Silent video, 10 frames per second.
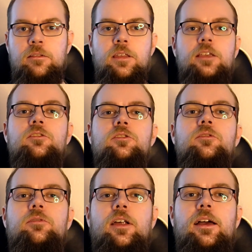These two
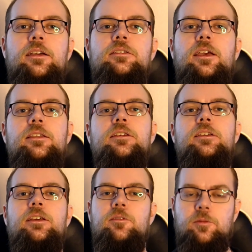flags
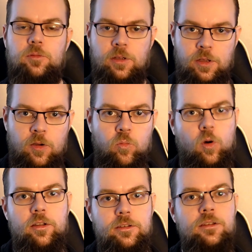indicate,
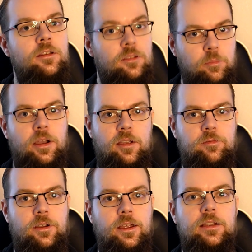one, the black
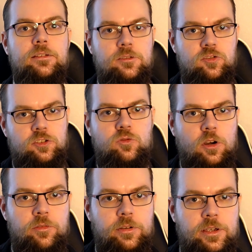flag,
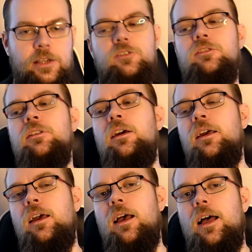disqualification,
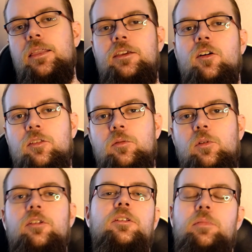and the other
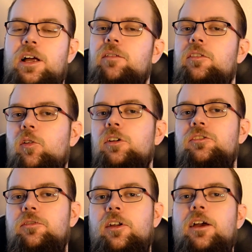one, the black with the orange
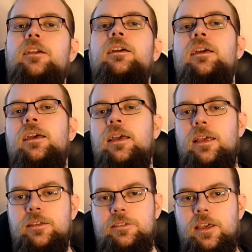flag,
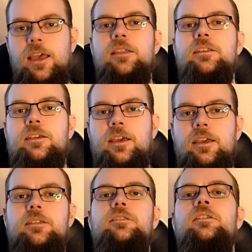is to
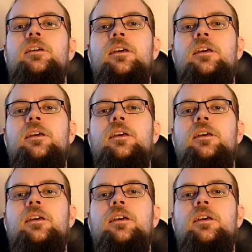indicate